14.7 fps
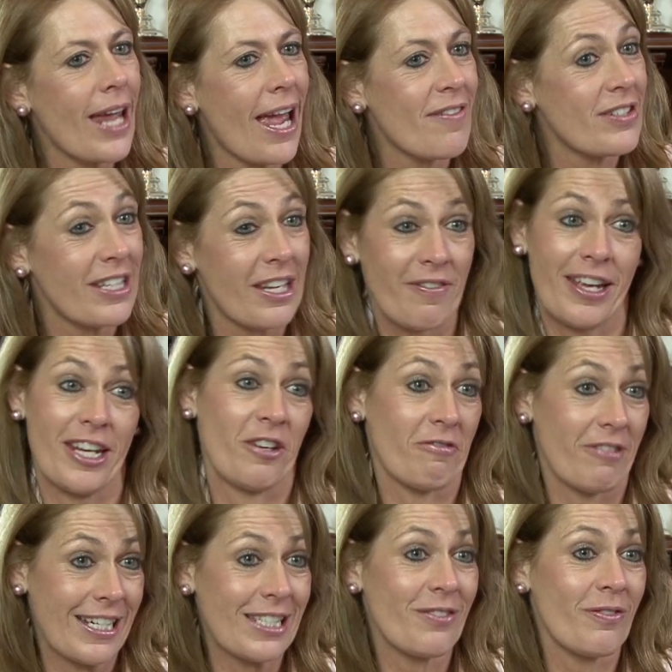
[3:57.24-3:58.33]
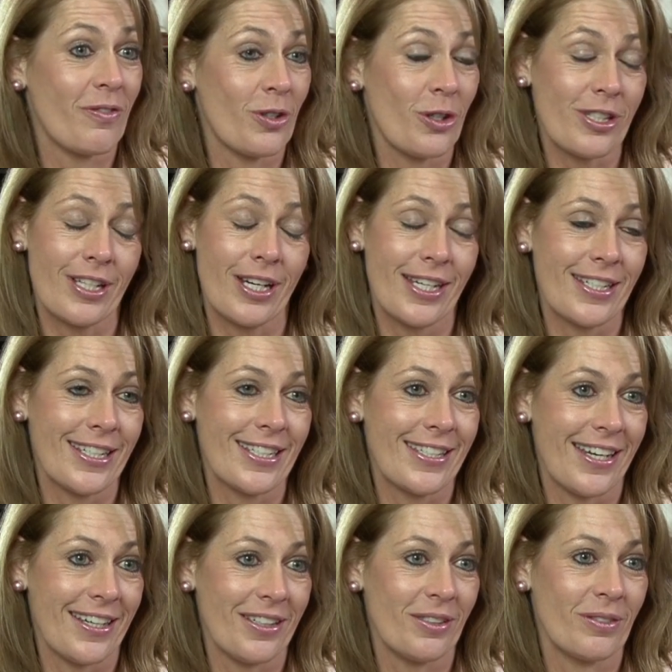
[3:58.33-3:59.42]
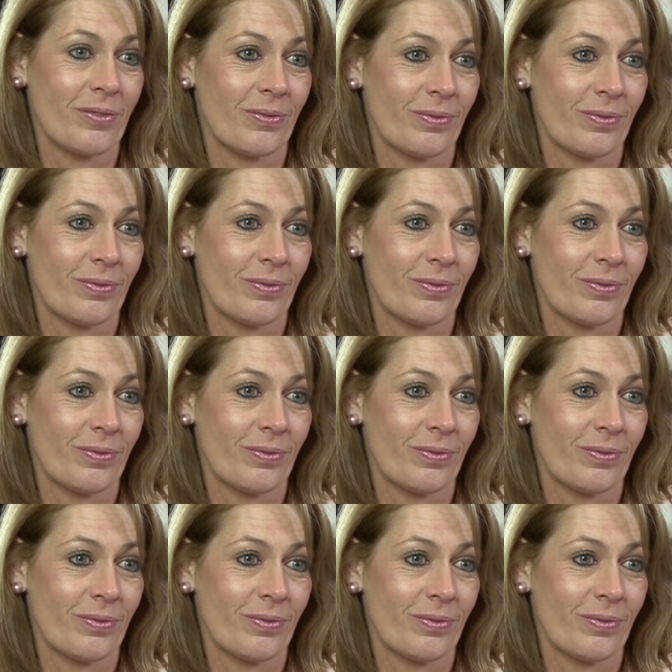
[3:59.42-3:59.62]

have to give any reason for not selecting a tenant?